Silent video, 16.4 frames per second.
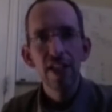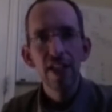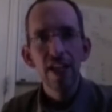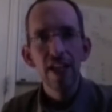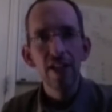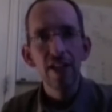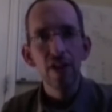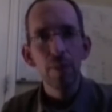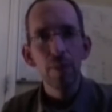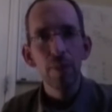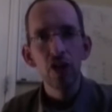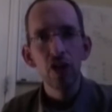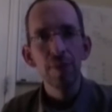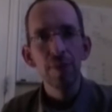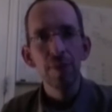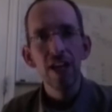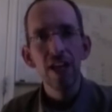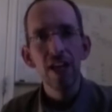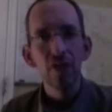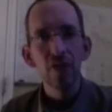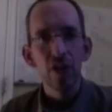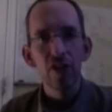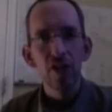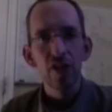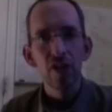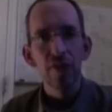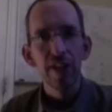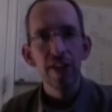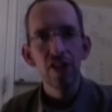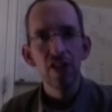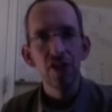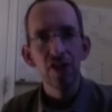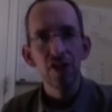and they're pushing beyond the
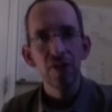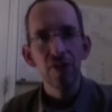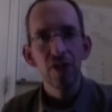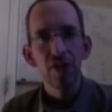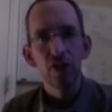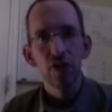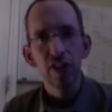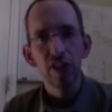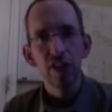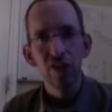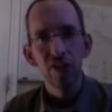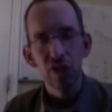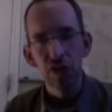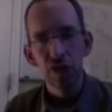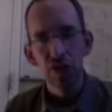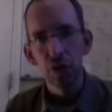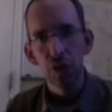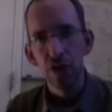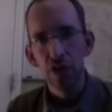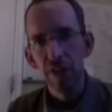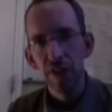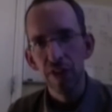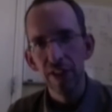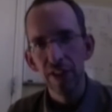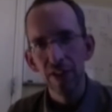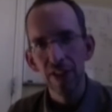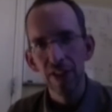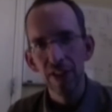reservations of the traditional storage vendor,